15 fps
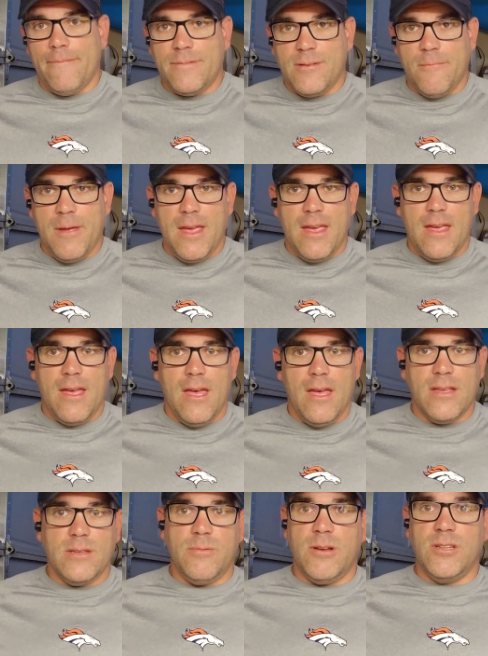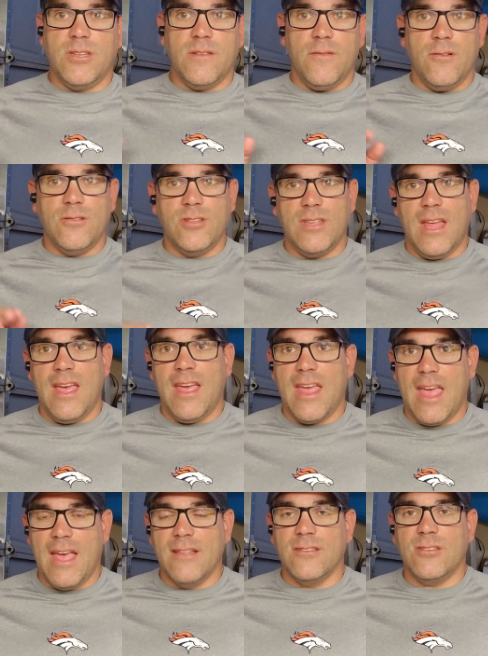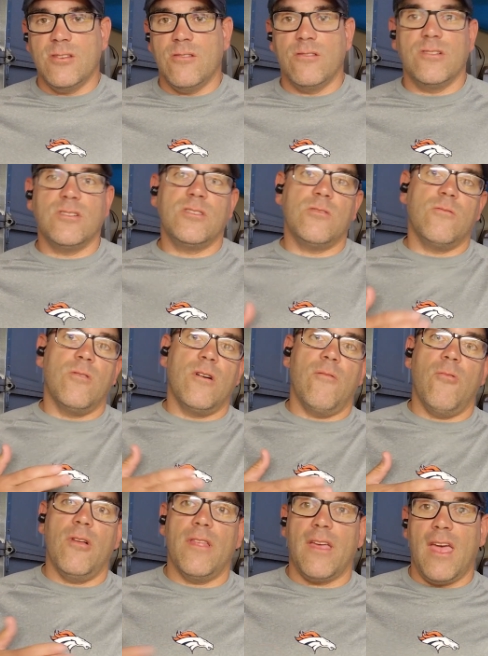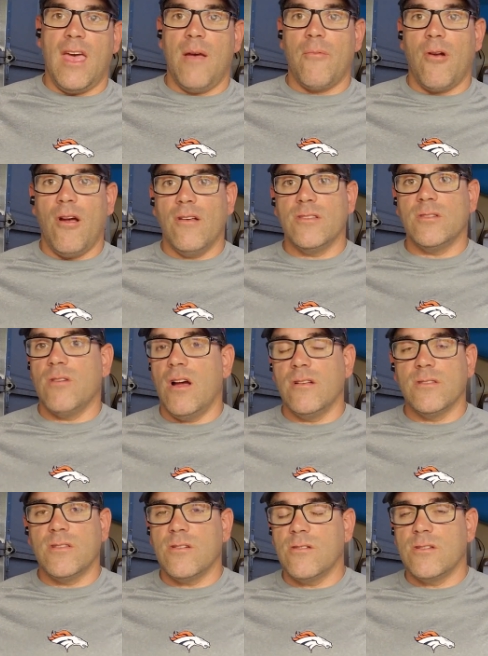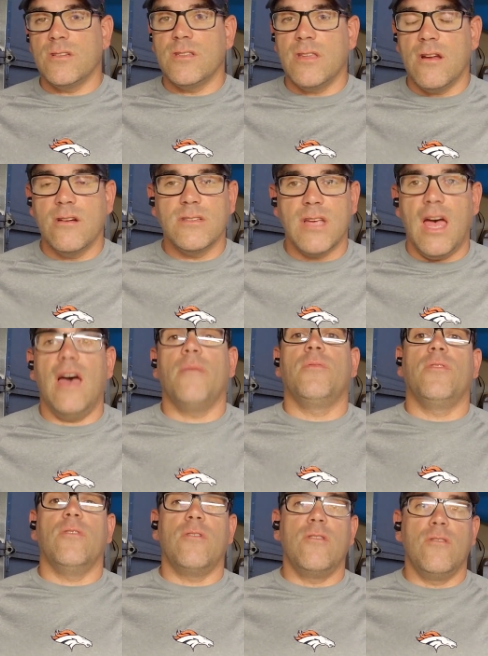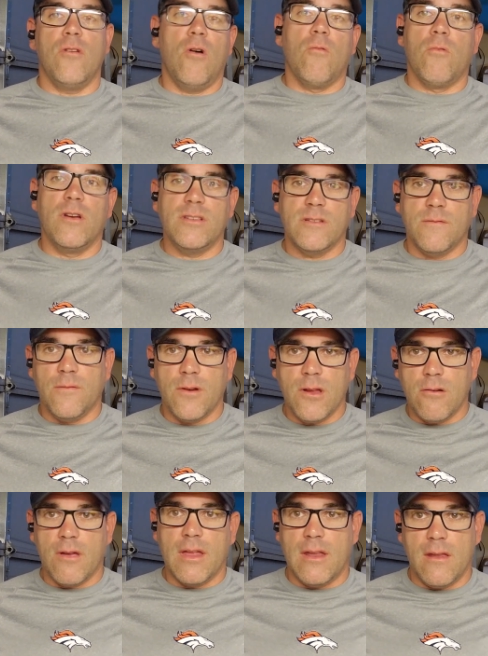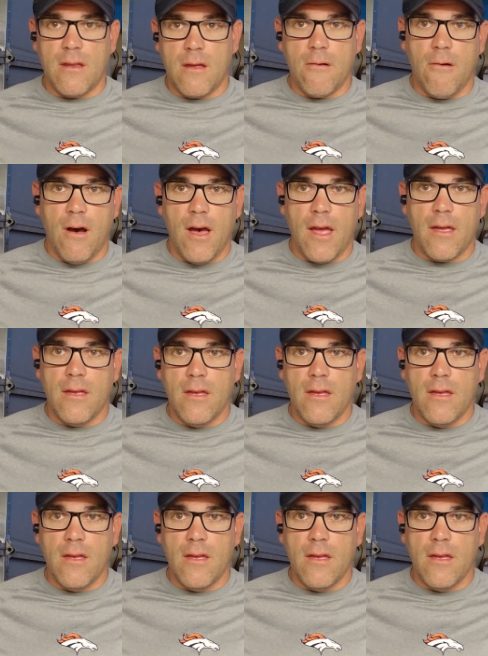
to me, especially if you're staying in Sturgis or at one of the campgrounds around Sturgis, there's absolutely no reason for you to get a DUI.